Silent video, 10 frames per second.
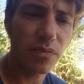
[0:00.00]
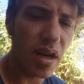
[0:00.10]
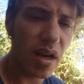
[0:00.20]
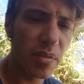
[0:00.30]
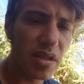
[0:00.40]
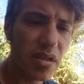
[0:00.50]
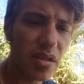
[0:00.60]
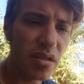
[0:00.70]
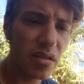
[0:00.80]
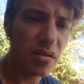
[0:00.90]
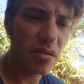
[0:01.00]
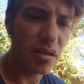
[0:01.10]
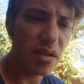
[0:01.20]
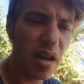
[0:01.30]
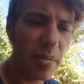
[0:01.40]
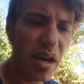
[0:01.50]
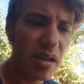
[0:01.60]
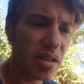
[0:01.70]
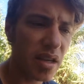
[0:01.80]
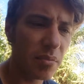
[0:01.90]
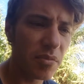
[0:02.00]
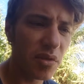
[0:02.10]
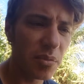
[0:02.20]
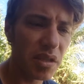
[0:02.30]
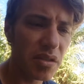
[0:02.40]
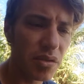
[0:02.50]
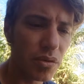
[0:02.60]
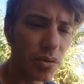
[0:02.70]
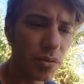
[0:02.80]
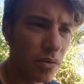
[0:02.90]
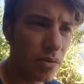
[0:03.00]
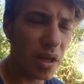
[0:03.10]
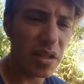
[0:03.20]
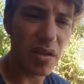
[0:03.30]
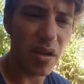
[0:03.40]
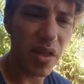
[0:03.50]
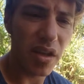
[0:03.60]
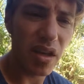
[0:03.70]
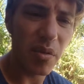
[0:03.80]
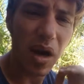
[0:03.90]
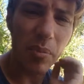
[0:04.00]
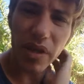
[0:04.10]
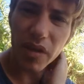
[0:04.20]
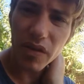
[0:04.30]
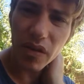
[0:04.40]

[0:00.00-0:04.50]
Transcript: time is the time has come for me to really start thinking about bigger